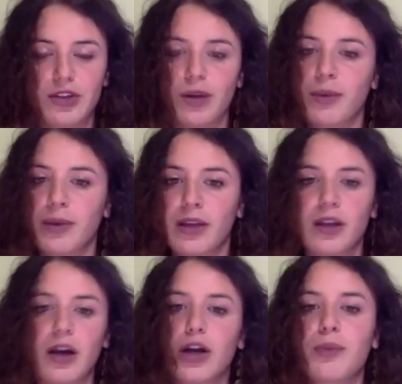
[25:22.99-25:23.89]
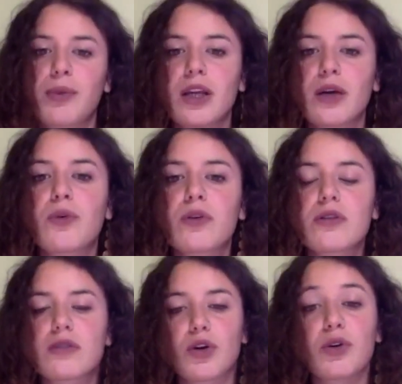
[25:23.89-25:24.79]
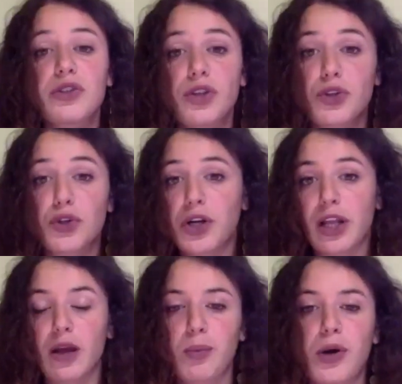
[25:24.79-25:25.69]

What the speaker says: I mean, Armenia was considered like